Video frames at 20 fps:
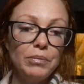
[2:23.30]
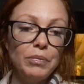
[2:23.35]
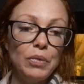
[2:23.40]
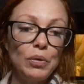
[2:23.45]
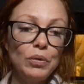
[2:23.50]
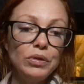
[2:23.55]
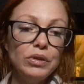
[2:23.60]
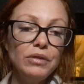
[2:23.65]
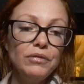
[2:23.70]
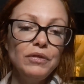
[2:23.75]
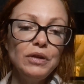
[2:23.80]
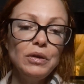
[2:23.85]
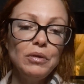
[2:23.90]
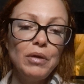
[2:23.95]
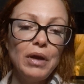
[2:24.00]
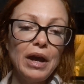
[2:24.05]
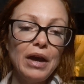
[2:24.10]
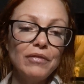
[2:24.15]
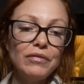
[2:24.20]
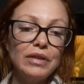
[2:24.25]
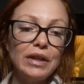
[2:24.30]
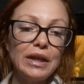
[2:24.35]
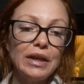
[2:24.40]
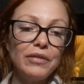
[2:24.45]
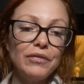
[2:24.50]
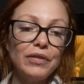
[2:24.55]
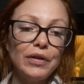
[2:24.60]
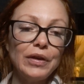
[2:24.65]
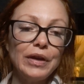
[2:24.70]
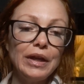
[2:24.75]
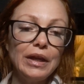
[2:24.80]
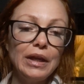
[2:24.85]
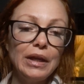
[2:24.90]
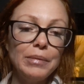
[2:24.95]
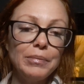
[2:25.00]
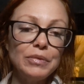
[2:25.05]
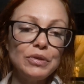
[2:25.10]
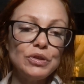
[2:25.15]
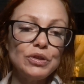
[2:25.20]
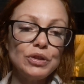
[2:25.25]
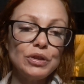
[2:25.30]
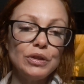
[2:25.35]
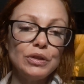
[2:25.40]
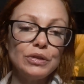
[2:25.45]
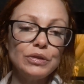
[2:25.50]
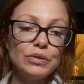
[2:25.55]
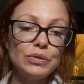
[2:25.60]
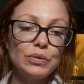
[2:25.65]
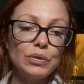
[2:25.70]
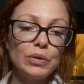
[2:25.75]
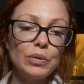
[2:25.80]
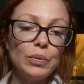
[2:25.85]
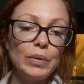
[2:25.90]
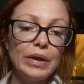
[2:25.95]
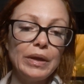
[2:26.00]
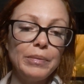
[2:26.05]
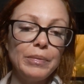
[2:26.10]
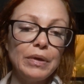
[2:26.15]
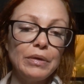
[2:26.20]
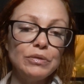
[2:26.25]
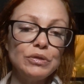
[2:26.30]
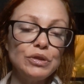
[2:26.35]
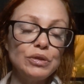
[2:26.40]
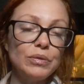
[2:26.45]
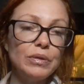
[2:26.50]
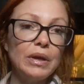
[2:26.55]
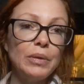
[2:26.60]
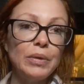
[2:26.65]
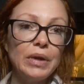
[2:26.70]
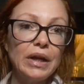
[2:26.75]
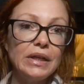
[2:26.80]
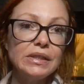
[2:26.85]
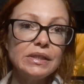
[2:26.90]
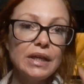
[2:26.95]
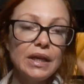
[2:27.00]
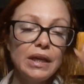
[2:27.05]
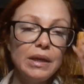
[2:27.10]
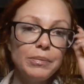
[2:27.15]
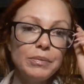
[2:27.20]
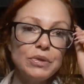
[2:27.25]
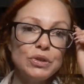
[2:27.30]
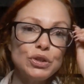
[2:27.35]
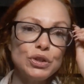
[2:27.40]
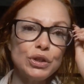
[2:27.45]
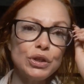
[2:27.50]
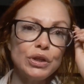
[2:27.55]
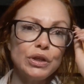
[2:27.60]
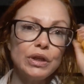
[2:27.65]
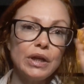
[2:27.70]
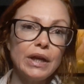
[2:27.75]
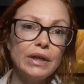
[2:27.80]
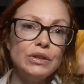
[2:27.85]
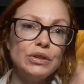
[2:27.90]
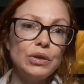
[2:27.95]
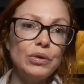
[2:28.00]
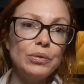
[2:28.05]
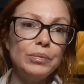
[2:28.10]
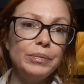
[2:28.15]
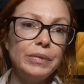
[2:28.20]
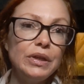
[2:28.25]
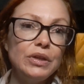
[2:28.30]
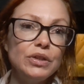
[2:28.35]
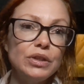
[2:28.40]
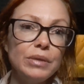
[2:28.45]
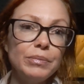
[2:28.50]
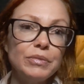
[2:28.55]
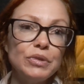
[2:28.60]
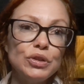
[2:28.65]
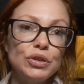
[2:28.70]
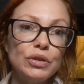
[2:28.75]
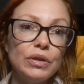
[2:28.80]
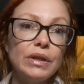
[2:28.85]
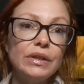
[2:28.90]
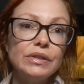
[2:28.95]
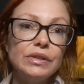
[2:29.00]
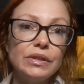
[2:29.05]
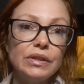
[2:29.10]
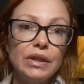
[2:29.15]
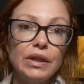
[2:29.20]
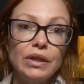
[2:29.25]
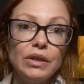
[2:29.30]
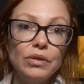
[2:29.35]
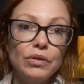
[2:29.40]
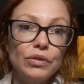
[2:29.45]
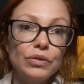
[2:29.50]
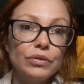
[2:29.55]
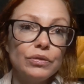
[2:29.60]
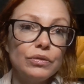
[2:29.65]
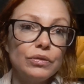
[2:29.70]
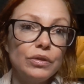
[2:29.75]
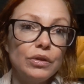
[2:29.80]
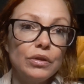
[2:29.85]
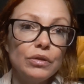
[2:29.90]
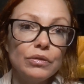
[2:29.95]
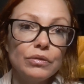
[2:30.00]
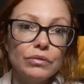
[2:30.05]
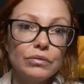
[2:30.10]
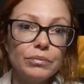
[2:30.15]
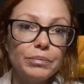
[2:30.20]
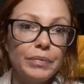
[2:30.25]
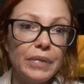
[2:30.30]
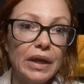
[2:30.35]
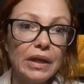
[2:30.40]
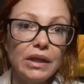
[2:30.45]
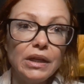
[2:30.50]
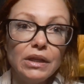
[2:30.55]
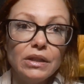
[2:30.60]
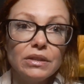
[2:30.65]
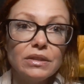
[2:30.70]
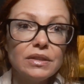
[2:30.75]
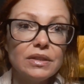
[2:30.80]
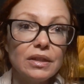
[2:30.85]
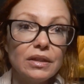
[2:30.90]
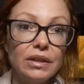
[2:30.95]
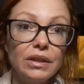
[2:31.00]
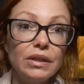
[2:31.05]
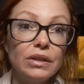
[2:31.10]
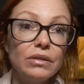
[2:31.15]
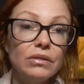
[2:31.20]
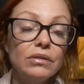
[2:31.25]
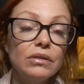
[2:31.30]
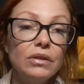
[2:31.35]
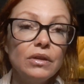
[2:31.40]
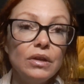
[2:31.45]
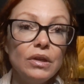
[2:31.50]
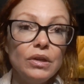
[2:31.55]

Both of you have like a very immature sort of way about you. And when I say immature, I don't mean immature as in like you're petty and silly and